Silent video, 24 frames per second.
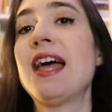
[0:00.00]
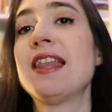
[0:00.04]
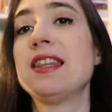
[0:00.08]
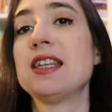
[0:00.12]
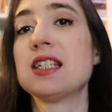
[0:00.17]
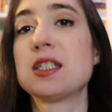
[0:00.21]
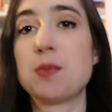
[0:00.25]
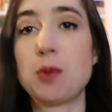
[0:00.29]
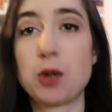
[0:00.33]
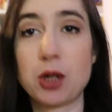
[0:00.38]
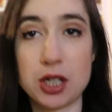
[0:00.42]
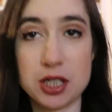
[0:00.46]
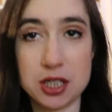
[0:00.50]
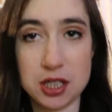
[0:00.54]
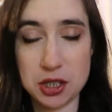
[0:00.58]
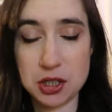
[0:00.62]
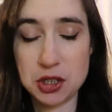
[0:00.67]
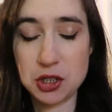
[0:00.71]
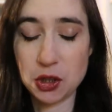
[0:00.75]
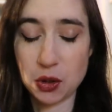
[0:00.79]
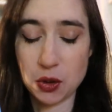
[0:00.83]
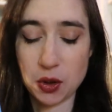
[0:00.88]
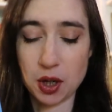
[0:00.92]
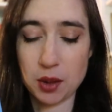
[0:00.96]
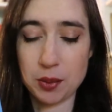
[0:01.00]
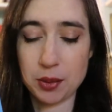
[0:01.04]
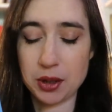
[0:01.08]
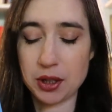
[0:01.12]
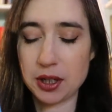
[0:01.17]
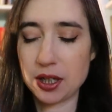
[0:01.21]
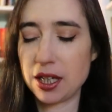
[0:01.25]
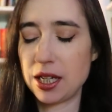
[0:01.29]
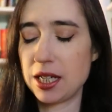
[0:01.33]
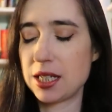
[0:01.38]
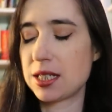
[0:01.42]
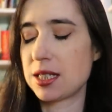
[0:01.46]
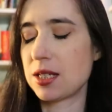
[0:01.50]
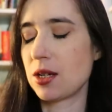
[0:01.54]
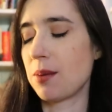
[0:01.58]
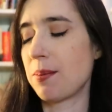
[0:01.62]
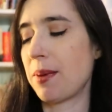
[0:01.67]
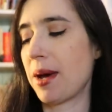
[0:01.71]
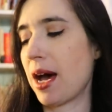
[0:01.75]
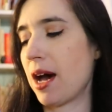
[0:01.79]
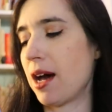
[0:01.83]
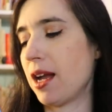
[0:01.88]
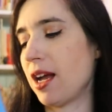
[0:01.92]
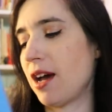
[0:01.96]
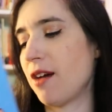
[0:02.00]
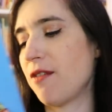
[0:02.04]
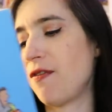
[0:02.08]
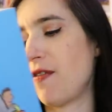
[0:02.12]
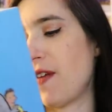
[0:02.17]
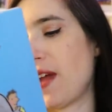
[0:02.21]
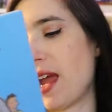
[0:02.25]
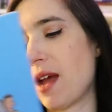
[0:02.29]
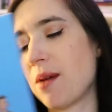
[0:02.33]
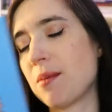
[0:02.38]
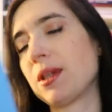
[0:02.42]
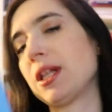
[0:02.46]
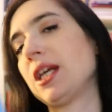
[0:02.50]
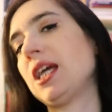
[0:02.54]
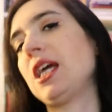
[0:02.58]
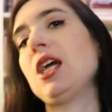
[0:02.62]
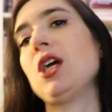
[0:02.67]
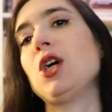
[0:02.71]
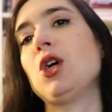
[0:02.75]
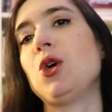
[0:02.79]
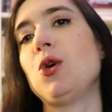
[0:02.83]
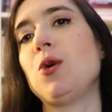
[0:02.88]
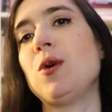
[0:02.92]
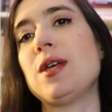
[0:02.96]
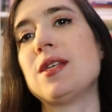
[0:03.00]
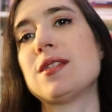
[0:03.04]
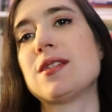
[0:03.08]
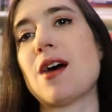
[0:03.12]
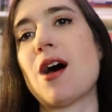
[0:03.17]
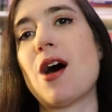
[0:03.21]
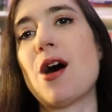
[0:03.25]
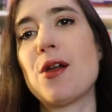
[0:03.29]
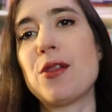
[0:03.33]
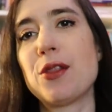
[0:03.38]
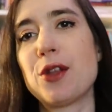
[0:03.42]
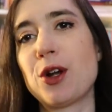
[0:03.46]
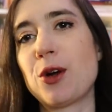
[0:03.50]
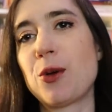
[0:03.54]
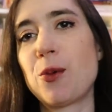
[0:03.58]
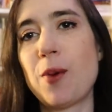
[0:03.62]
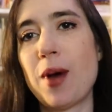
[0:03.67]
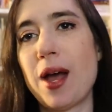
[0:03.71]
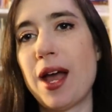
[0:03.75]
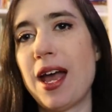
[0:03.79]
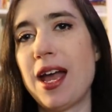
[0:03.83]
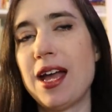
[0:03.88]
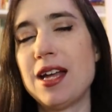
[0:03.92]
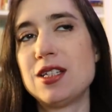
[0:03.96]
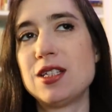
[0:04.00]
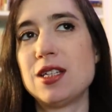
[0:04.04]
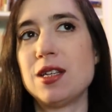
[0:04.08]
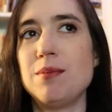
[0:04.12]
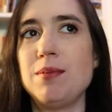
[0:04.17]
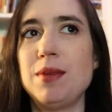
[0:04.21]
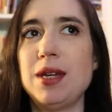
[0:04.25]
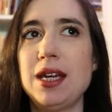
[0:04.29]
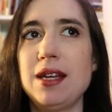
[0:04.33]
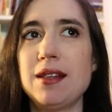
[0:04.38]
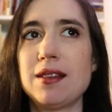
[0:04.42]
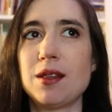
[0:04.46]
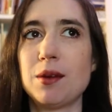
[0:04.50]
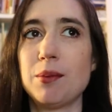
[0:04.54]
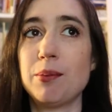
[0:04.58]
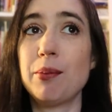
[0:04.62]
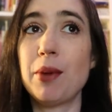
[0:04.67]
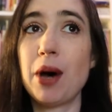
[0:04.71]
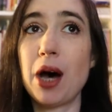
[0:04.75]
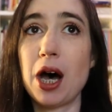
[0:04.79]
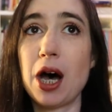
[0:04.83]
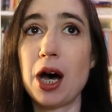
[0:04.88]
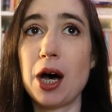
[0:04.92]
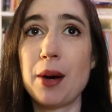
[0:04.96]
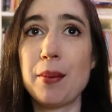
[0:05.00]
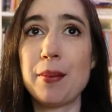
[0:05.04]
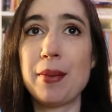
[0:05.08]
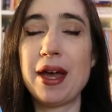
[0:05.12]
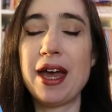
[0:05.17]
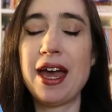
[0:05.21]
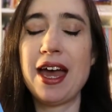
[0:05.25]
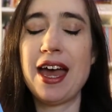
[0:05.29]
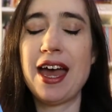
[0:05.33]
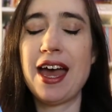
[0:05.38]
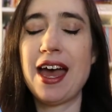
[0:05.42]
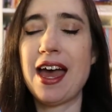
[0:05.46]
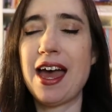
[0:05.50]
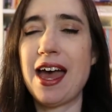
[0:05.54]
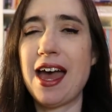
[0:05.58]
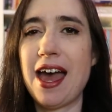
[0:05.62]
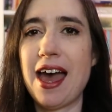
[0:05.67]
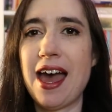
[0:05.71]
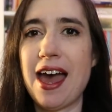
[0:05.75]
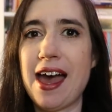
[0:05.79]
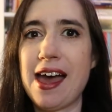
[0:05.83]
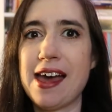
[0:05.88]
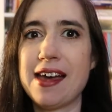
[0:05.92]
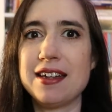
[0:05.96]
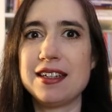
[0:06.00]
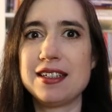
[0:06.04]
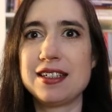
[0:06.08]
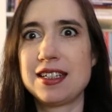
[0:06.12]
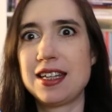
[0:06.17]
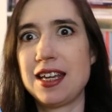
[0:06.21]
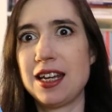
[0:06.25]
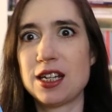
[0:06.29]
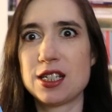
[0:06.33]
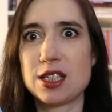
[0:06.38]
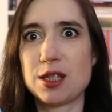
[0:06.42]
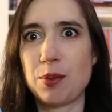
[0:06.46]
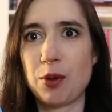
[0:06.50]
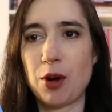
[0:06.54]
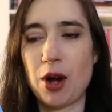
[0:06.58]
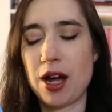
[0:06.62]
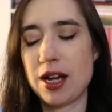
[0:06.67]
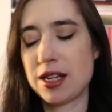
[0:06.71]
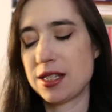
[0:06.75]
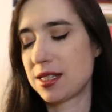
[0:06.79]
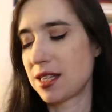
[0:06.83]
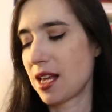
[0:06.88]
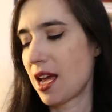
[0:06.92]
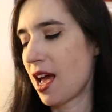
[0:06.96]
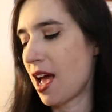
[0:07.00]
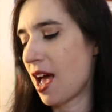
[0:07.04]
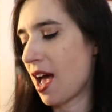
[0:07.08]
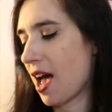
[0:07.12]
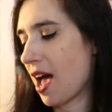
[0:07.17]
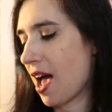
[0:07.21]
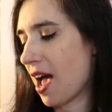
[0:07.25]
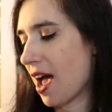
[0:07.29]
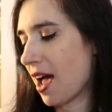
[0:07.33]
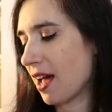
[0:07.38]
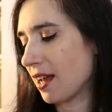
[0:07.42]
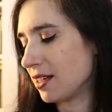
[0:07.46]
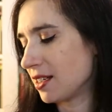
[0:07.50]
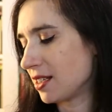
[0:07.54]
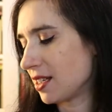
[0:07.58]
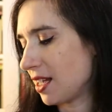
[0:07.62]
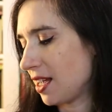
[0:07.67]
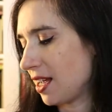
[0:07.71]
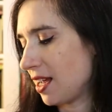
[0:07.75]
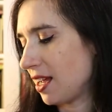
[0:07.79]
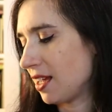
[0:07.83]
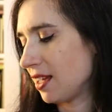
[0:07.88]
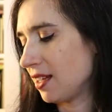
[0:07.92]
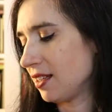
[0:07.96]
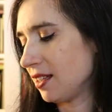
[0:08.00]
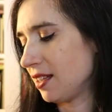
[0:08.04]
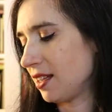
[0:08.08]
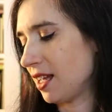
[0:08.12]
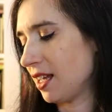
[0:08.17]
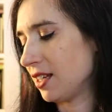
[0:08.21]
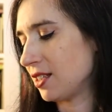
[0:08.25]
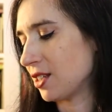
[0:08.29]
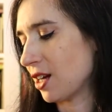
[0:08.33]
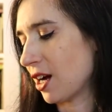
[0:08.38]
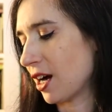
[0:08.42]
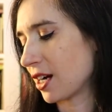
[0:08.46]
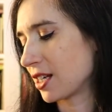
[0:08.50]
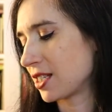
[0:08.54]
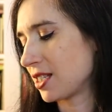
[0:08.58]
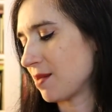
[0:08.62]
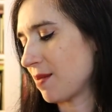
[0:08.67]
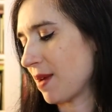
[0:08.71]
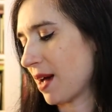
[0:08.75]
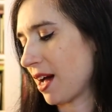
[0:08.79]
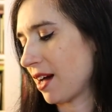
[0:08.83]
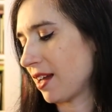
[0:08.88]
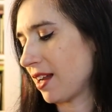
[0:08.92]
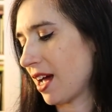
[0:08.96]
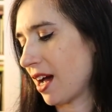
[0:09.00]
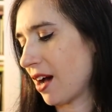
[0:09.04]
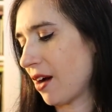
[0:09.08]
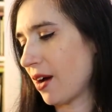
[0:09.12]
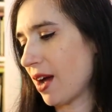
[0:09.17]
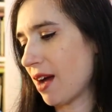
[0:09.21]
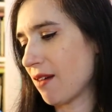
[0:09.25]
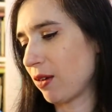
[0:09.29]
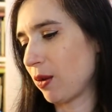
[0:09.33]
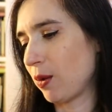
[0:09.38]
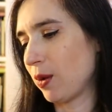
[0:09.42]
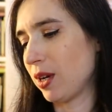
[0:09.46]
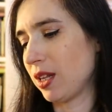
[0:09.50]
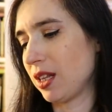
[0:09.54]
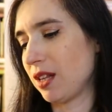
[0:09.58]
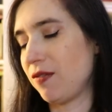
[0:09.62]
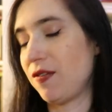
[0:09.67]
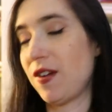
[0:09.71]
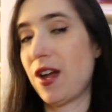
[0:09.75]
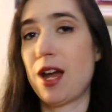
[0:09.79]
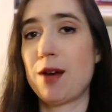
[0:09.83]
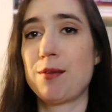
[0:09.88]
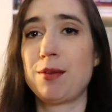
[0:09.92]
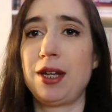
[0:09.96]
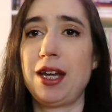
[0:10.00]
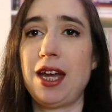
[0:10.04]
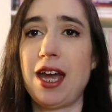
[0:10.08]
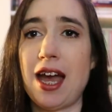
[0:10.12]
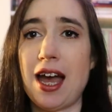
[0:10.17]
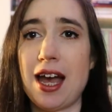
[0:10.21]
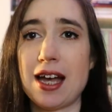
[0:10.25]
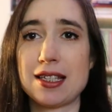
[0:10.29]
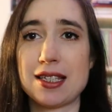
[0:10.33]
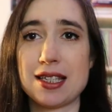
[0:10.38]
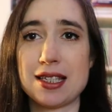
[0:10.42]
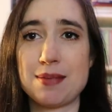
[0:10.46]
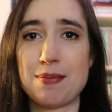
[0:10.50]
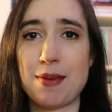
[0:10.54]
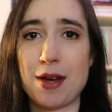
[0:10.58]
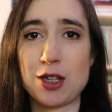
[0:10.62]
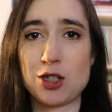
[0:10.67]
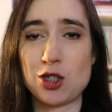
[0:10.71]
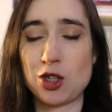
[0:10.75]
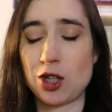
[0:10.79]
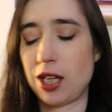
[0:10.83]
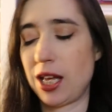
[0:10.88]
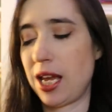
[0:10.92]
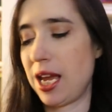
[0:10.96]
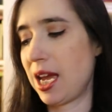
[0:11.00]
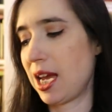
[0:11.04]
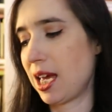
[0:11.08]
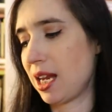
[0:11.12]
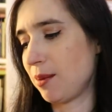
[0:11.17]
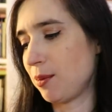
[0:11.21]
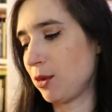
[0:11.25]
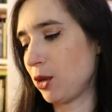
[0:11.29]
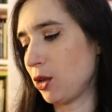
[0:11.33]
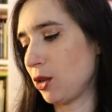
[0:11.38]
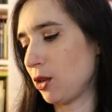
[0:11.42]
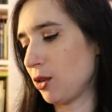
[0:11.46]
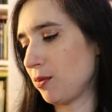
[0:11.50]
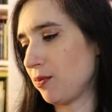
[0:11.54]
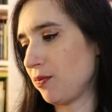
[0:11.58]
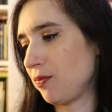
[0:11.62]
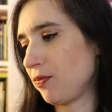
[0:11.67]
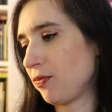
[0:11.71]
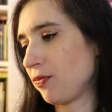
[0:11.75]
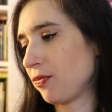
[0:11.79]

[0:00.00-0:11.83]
This book is adorable. It's about a family who is on their way to meet the mom and get a surprise. And it talks about how everyone in the family has a special animal.